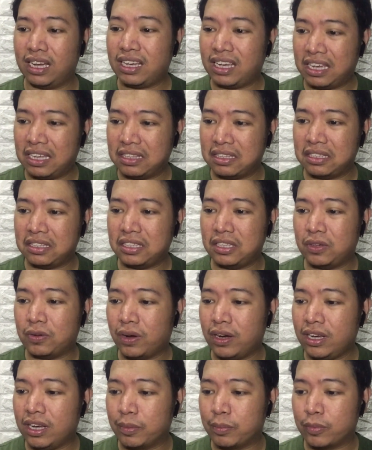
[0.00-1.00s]
Again, hindi
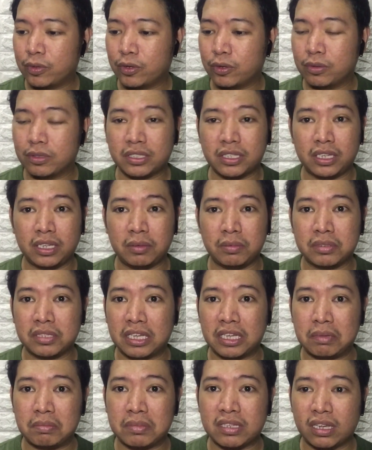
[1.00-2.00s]
ko alam kung
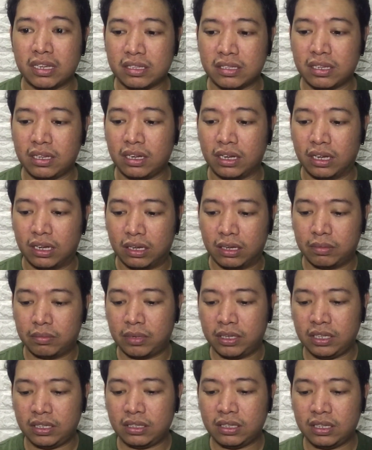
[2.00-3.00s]
same-same size sila.
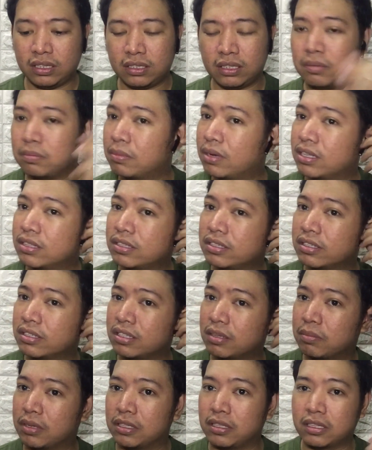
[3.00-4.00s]
But it doesn't matter
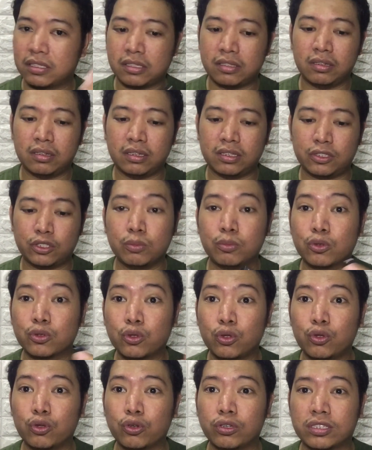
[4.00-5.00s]
naman. As long as
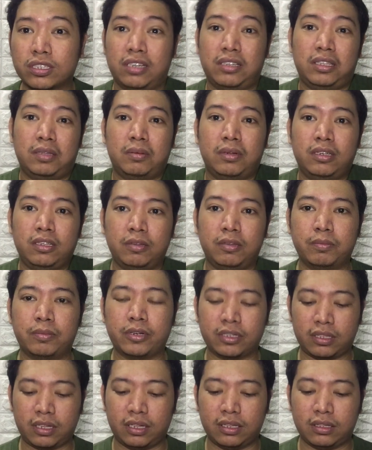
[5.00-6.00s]
tumutunog siya, yun naman
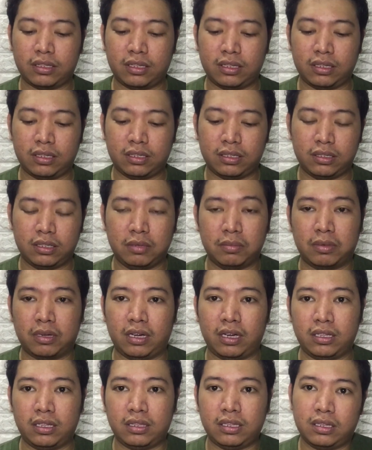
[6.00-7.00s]
importante. Diba?
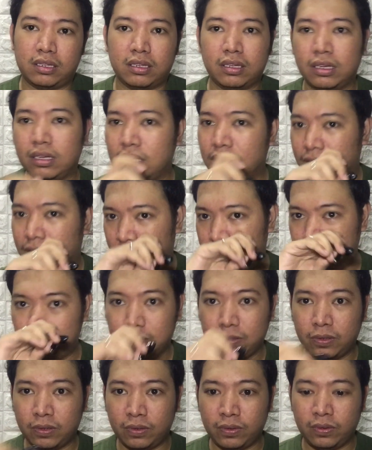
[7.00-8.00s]
I think
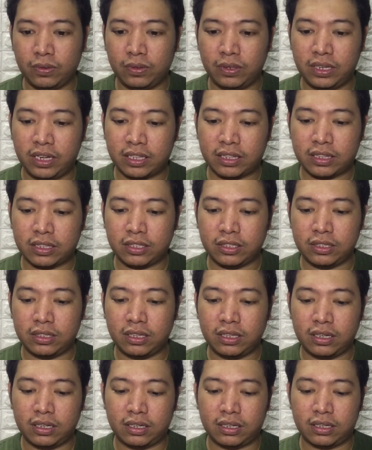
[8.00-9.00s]
you get
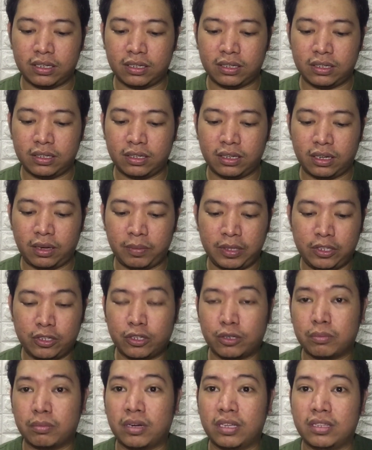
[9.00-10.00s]
the... I mean,
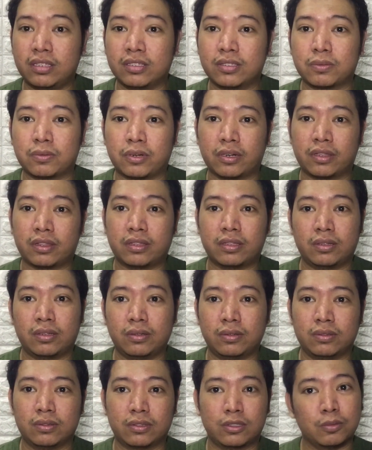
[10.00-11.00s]
your money's worth.
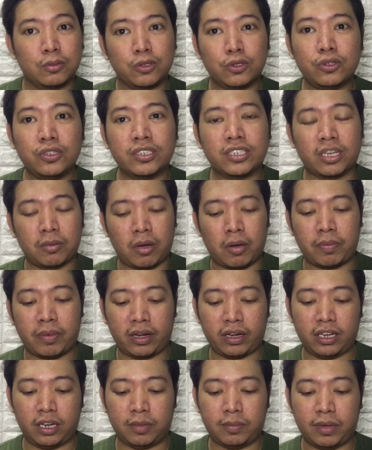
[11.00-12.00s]
Kung tumutunog siya,
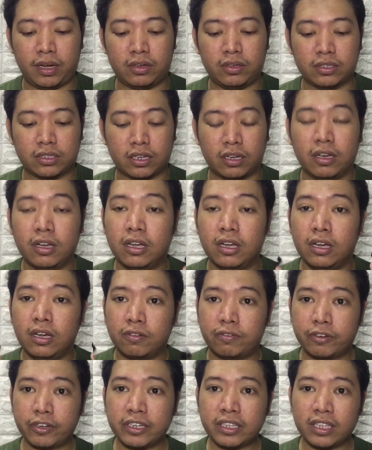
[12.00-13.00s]
makapakinabang na siya.
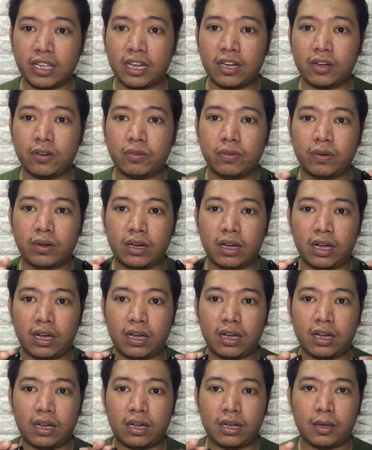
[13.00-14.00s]
For now,
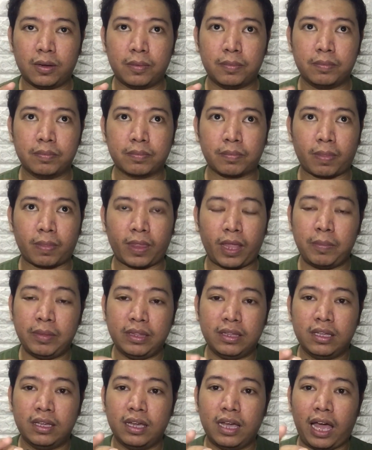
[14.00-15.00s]

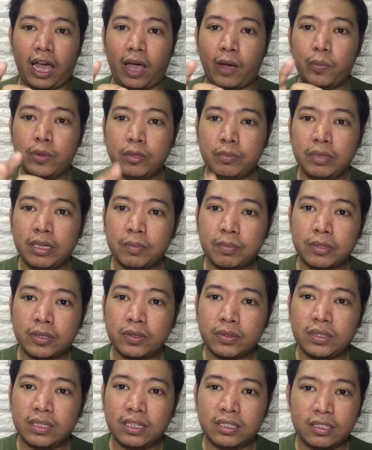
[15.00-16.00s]
I will be
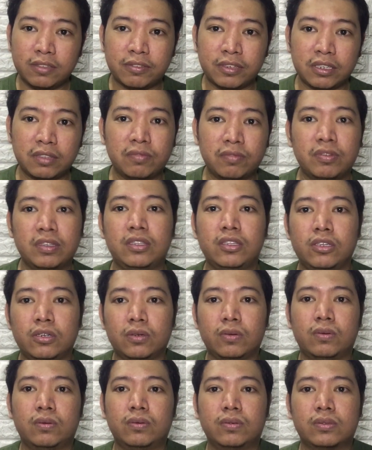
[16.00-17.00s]
uploading a different
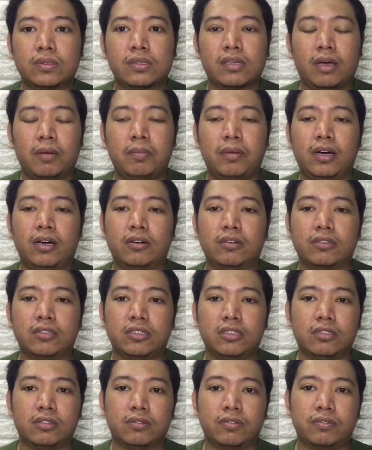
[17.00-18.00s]
videos about,
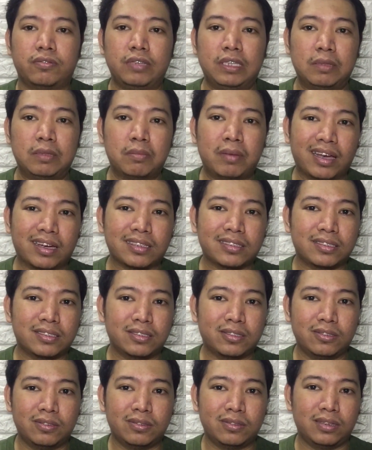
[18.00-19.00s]
you know,
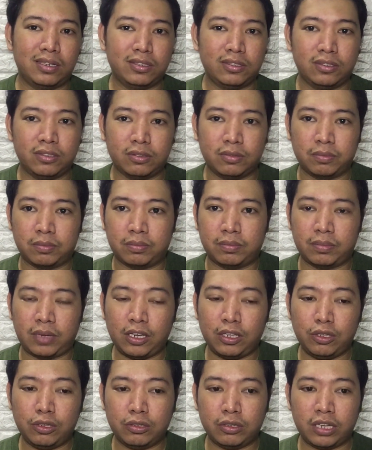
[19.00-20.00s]
feedbacks, kung ano
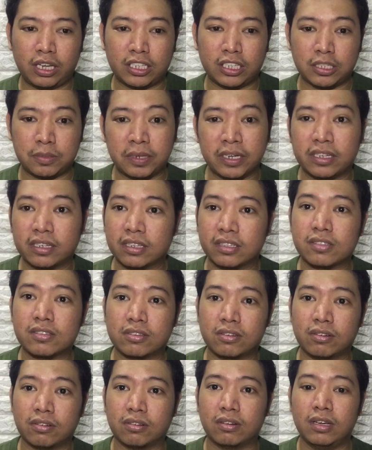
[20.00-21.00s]
yung experience
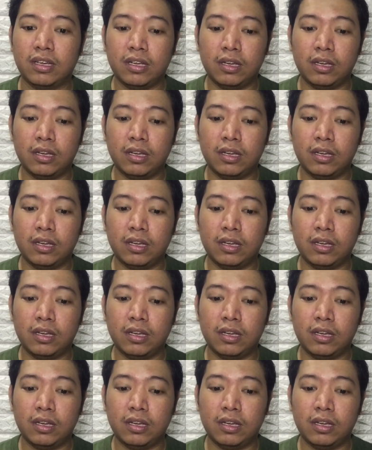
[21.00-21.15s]
ko.